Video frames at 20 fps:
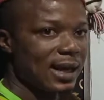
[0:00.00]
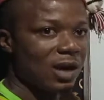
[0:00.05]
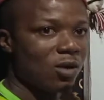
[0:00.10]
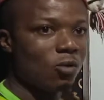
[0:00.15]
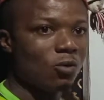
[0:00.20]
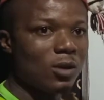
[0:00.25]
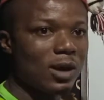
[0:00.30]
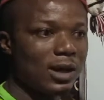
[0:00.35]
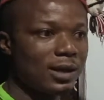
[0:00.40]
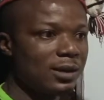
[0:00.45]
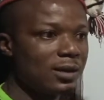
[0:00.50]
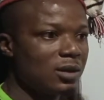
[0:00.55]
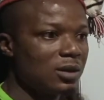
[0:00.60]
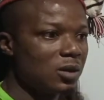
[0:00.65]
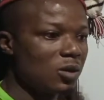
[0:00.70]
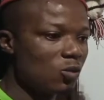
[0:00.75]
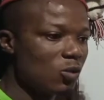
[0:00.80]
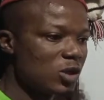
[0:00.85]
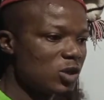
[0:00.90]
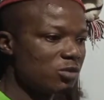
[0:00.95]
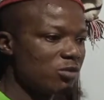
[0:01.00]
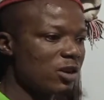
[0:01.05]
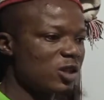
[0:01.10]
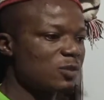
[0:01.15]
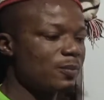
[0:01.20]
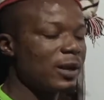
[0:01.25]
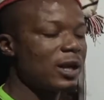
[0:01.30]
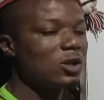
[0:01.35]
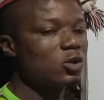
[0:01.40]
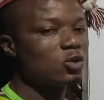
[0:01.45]
like 1 with
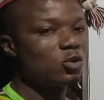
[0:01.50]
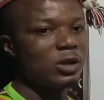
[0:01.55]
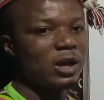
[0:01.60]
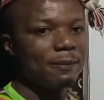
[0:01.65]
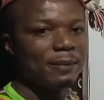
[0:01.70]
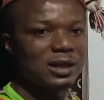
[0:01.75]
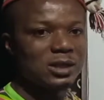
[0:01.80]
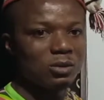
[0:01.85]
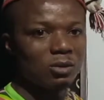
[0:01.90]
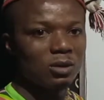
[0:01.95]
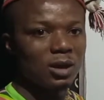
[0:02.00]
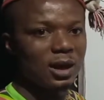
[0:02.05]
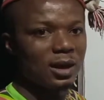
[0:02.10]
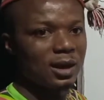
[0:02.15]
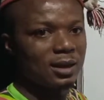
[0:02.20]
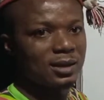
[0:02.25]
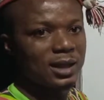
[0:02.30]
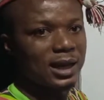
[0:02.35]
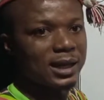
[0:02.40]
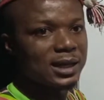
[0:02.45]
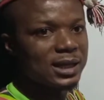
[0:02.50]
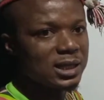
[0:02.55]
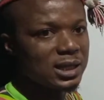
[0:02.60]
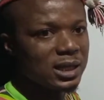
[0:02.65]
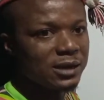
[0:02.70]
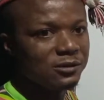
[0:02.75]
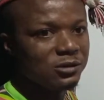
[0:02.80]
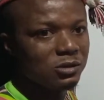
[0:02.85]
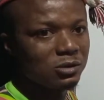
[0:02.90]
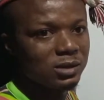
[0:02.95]
respect to a particular letter, it
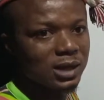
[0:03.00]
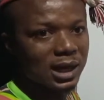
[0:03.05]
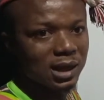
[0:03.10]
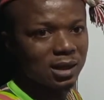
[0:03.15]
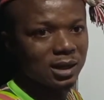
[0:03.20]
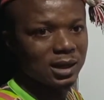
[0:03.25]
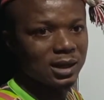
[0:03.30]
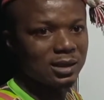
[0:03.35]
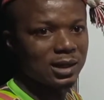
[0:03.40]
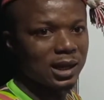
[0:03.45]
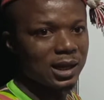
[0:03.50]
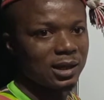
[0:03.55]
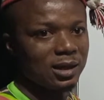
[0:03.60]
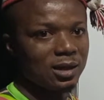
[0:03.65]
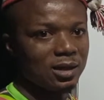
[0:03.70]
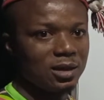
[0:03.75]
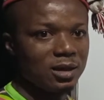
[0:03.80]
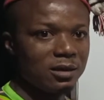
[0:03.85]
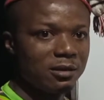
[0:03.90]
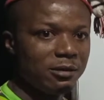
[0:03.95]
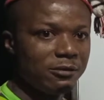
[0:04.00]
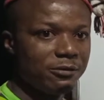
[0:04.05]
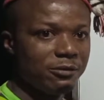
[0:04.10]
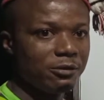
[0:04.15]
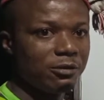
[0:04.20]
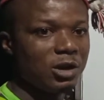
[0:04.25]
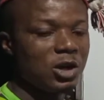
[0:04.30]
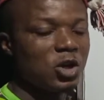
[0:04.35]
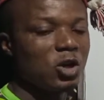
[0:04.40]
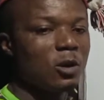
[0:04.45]
gives you that letter. If
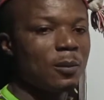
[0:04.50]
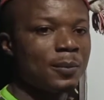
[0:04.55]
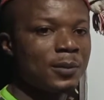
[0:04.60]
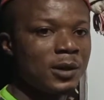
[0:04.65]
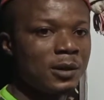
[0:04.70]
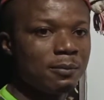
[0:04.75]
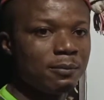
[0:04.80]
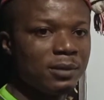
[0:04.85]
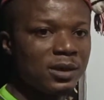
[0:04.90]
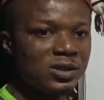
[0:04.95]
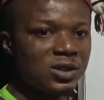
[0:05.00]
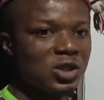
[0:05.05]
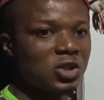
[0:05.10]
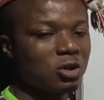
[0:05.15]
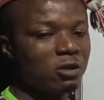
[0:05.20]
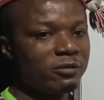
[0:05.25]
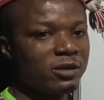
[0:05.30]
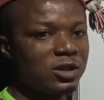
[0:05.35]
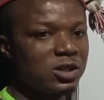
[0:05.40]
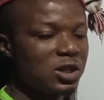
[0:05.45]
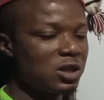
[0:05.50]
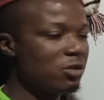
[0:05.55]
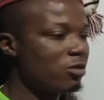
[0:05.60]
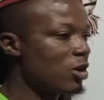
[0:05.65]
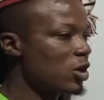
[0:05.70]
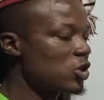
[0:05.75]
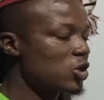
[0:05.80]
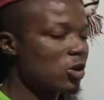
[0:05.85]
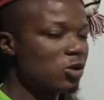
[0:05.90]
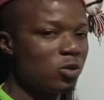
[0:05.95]
you read up the basics of
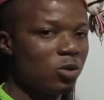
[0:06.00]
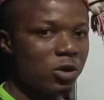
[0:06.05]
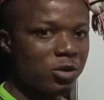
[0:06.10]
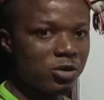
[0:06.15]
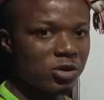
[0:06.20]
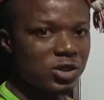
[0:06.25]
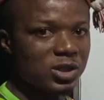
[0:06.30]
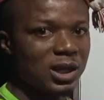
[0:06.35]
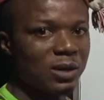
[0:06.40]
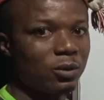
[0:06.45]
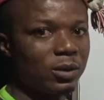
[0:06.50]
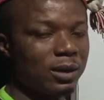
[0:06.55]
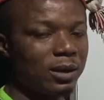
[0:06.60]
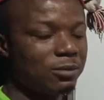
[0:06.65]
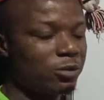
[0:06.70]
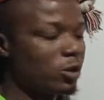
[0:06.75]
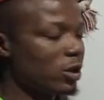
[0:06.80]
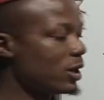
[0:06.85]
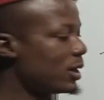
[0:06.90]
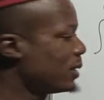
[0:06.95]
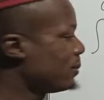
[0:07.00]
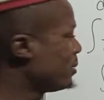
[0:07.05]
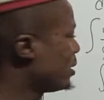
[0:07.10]
integration, you understand what I'm talking